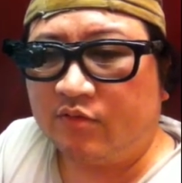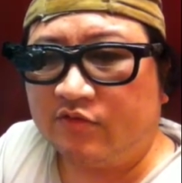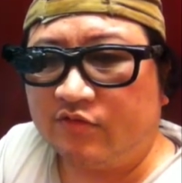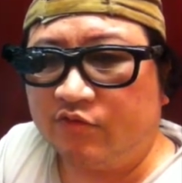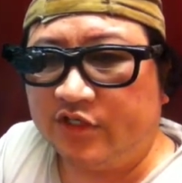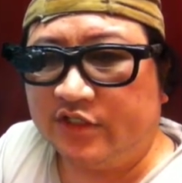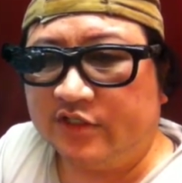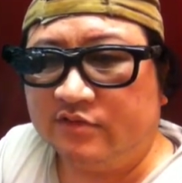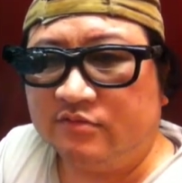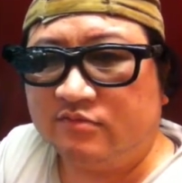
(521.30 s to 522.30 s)
with
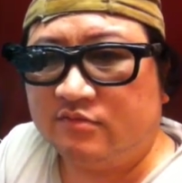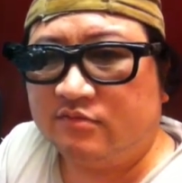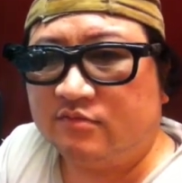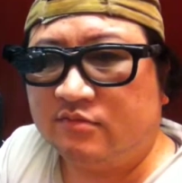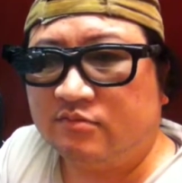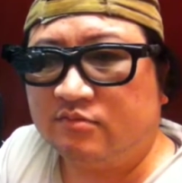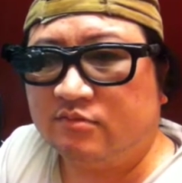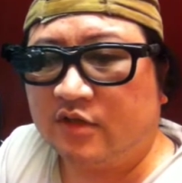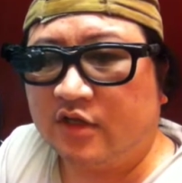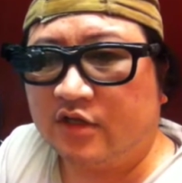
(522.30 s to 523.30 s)
reading
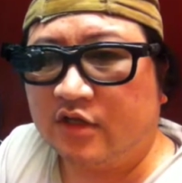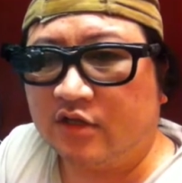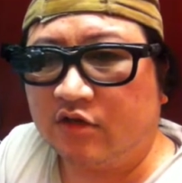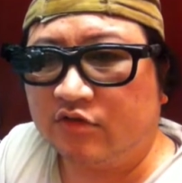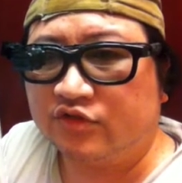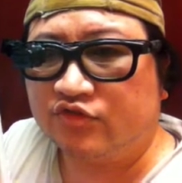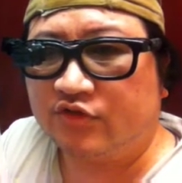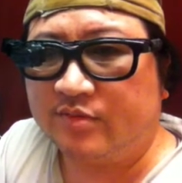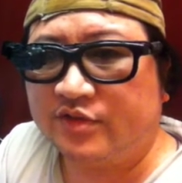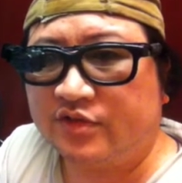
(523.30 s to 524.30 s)
uh, a lot of
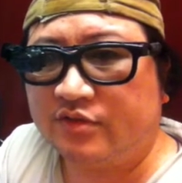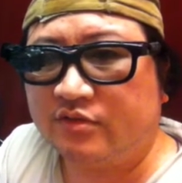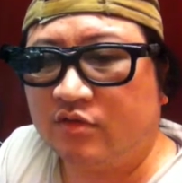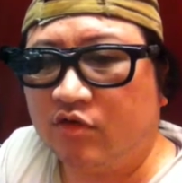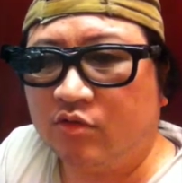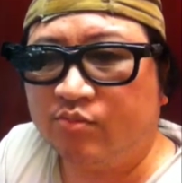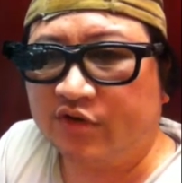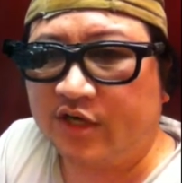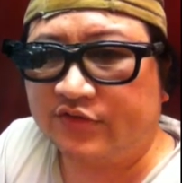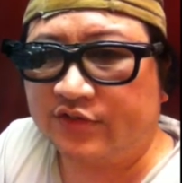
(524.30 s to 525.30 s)
script or
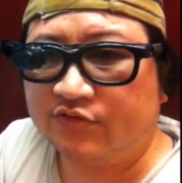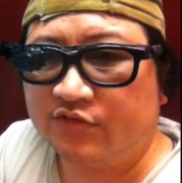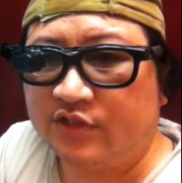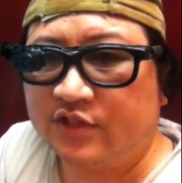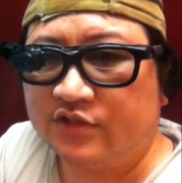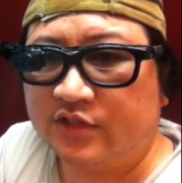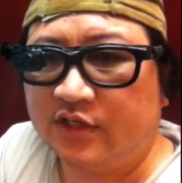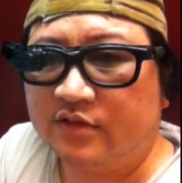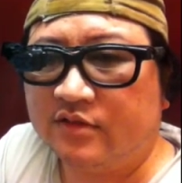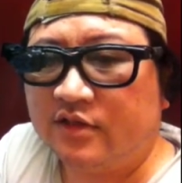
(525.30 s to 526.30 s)
browsing through the
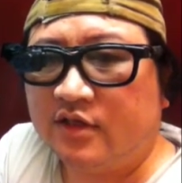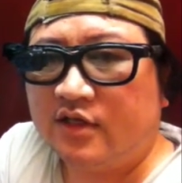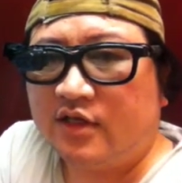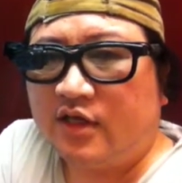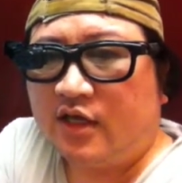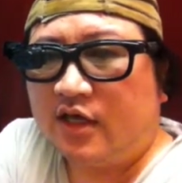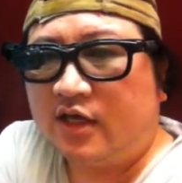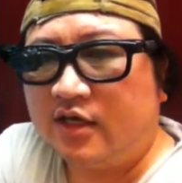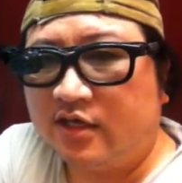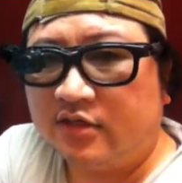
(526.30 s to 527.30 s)
internet
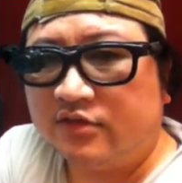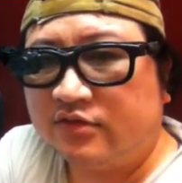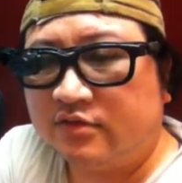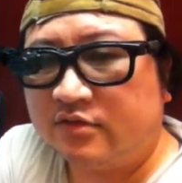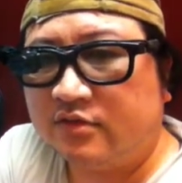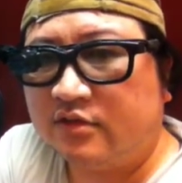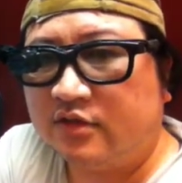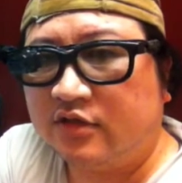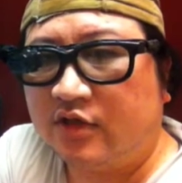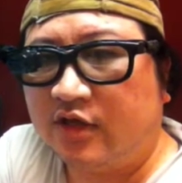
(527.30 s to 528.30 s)

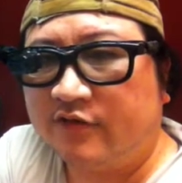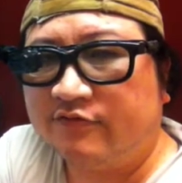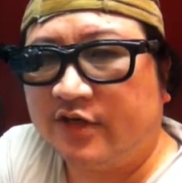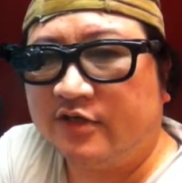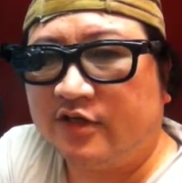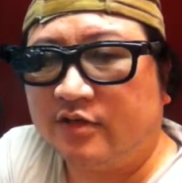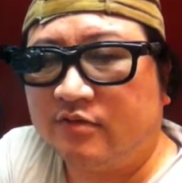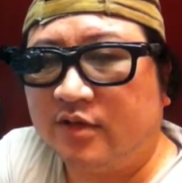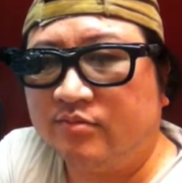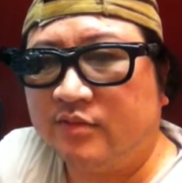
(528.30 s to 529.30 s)
and I find out
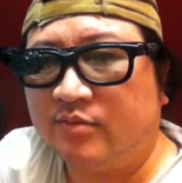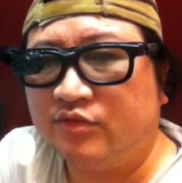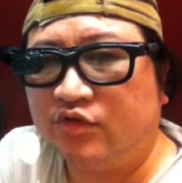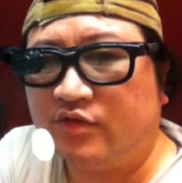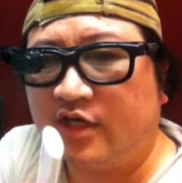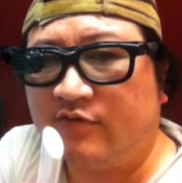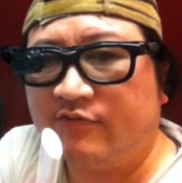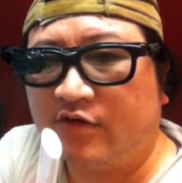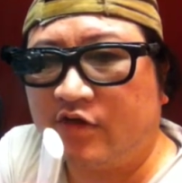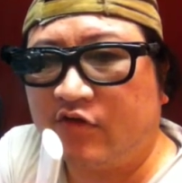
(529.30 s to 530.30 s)
I'm, I'm doing that
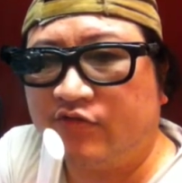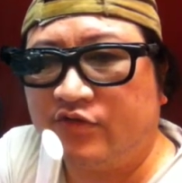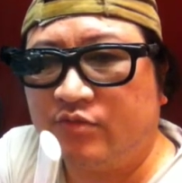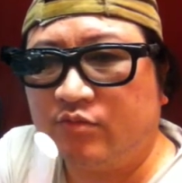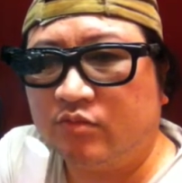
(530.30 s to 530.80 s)
very often